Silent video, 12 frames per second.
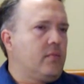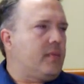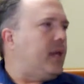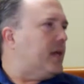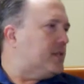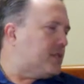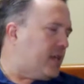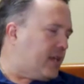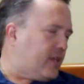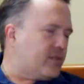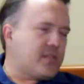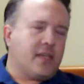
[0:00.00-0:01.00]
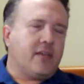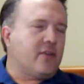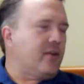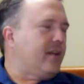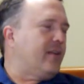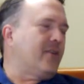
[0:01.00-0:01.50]
Yes, thank you. See,
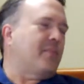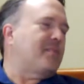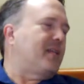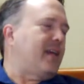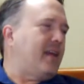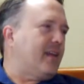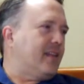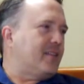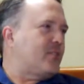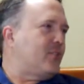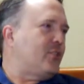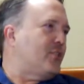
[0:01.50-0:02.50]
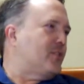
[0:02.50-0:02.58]
you're up to date on this. You should just